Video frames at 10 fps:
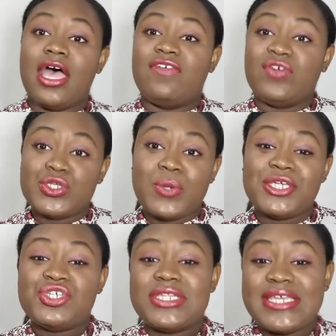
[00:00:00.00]
First
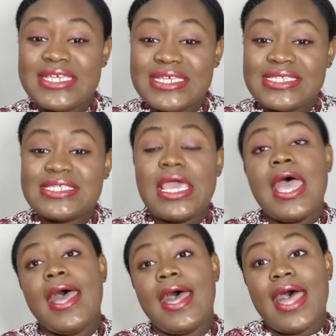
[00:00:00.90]
question is,
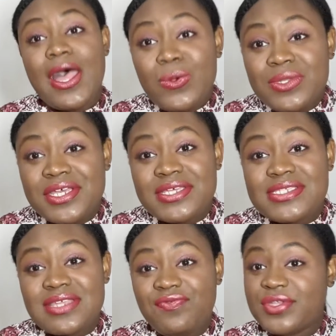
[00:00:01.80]
how does
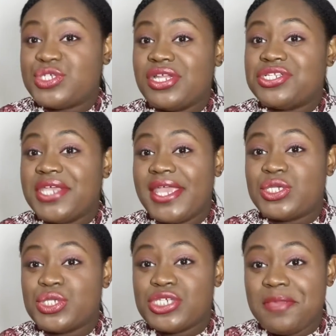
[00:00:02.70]
Invention
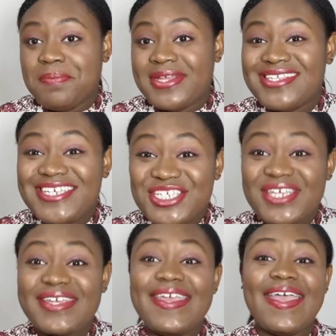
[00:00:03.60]
Education shape my
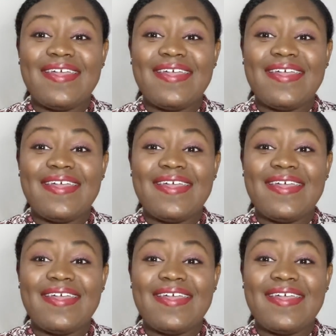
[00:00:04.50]
teaching?